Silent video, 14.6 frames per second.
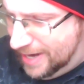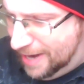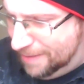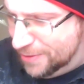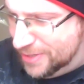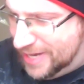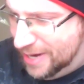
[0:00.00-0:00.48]

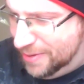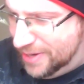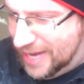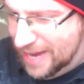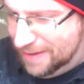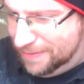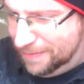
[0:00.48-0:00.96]
After
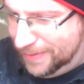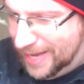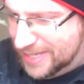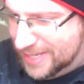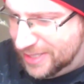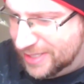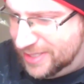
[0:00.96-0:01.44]
downing half a
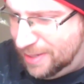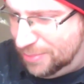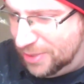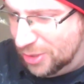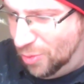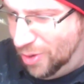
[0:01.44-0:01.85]
flask of something